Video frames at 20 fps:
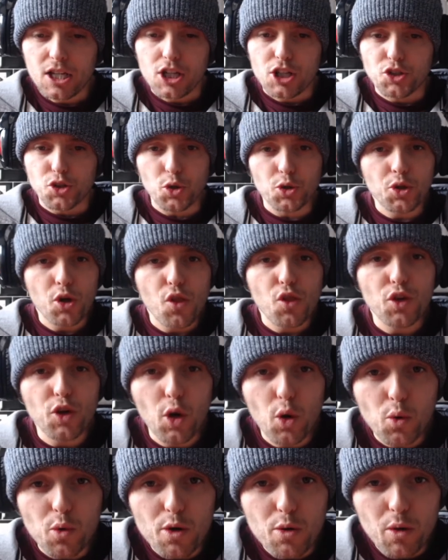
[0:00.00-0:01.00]
you're not the
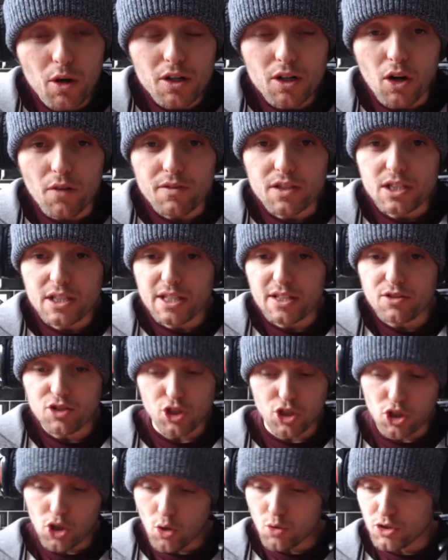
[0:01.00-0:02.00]
only one. Obviously, there's
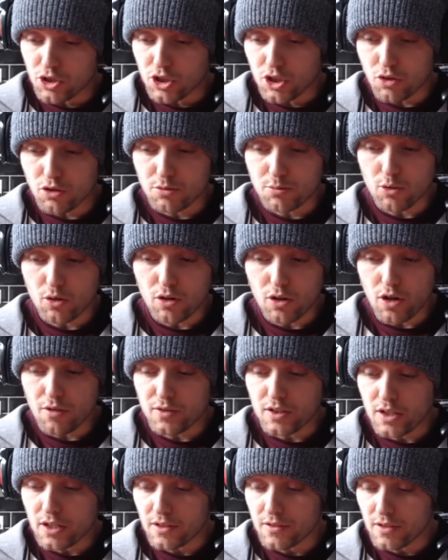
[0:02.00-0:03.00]
loads and loads more
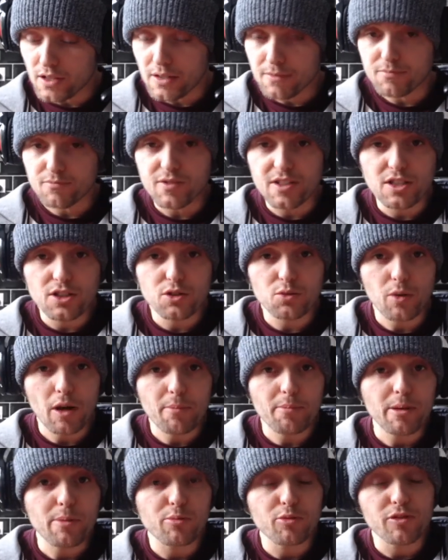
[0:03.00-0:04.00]
other reasons why
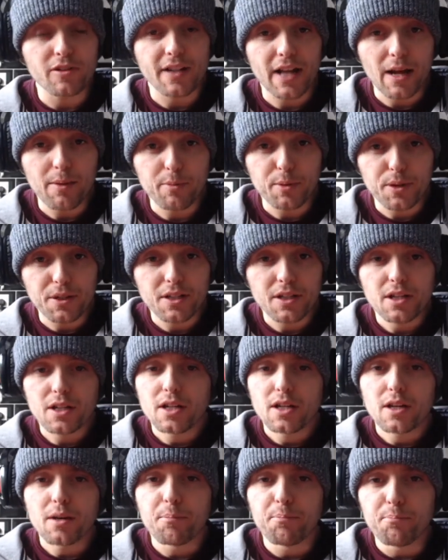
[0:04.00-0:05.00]
people are unhappy,
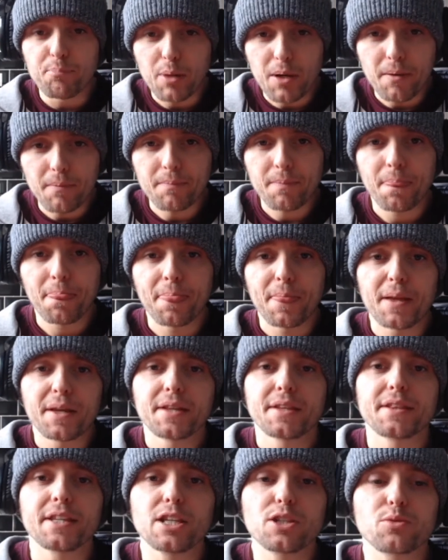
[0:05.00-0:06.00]
but
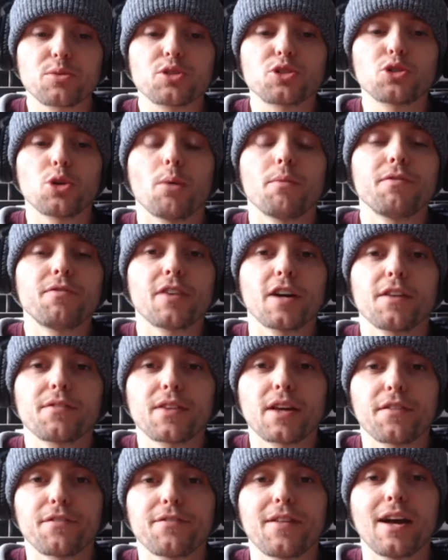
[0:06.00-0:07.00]
these are the top 5
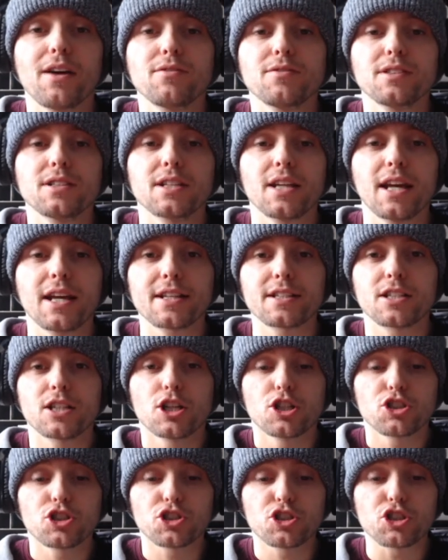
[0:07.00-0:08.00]
that I found, and
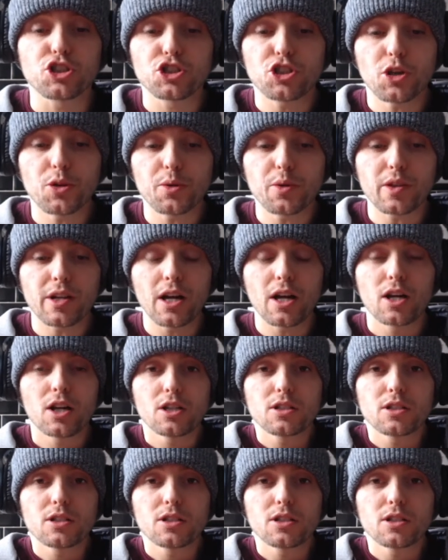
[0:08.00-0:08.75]
just to show you that